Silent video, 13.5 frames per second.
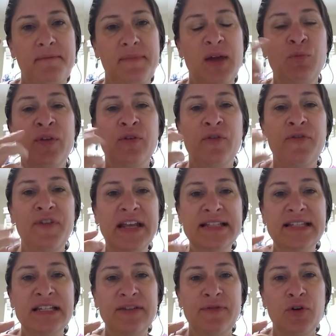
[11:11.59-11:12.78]
And when they're
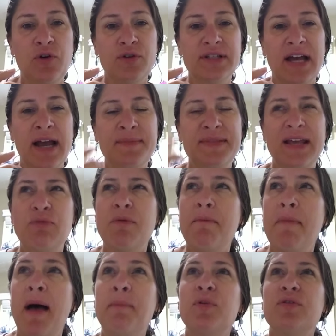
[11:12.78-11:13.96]
facing difficult times, they
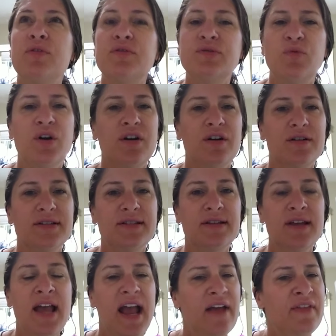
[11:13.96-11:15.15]
remember those words
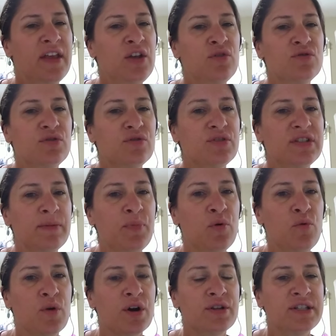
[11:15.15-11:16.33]
and they use those simple
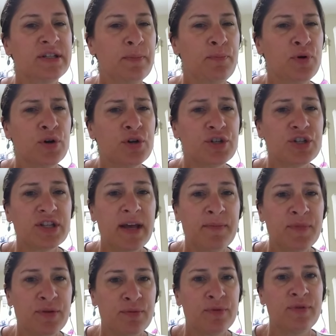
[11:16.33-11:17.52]
words to push them
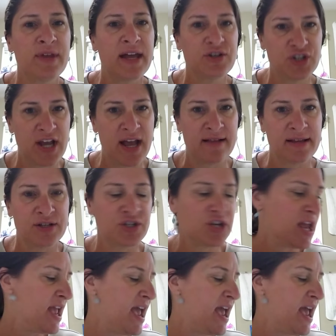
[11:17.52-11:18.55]
through that challenge.